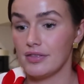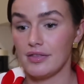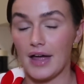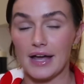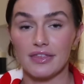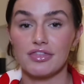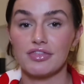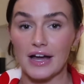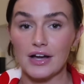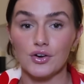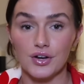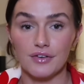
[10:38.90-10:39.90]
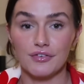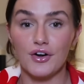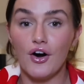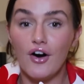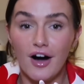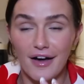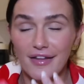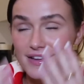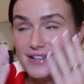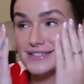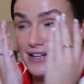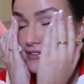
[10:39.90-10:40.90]
like, thank god I've got,
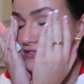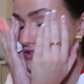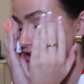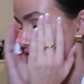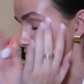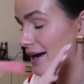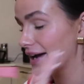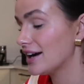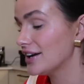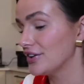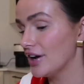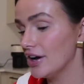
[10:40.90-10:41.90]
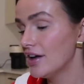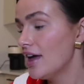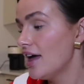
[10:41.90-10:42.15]
that sounds so dramatic, I don't know.